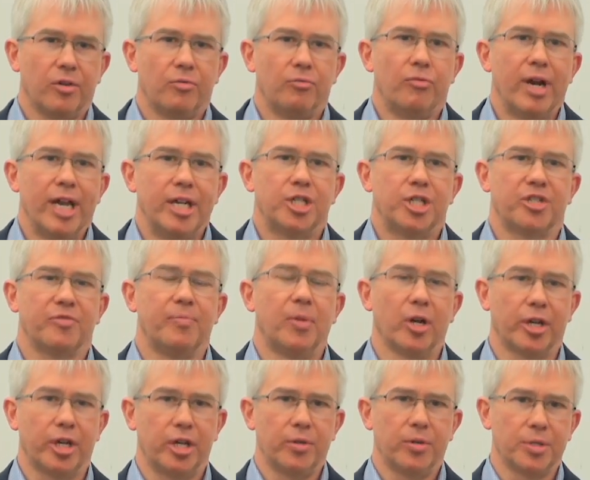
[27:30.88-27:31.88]
ranges of
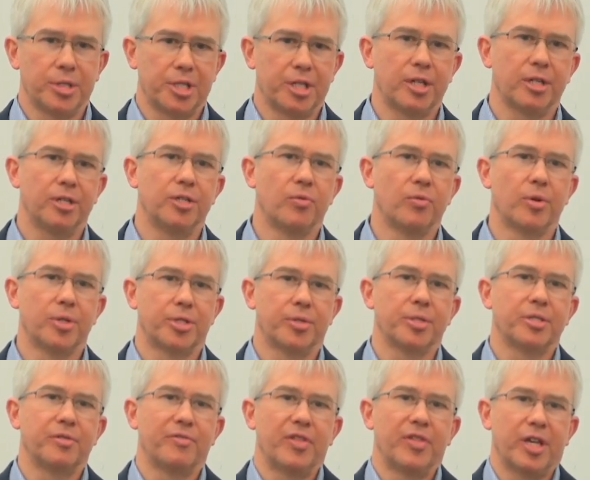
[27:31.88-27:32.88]
molecules that can do all
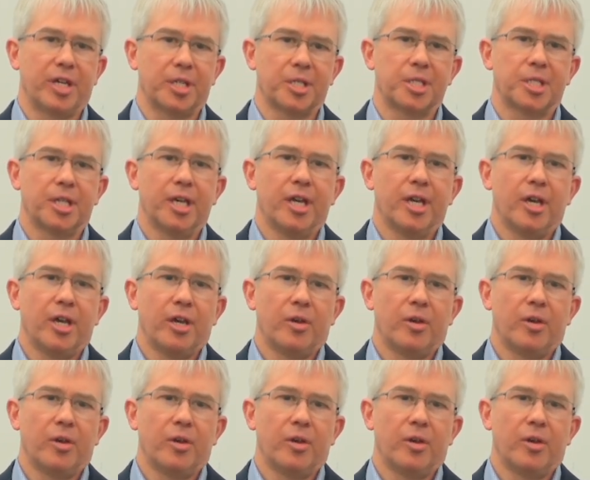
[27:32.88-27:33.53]
sorts of things.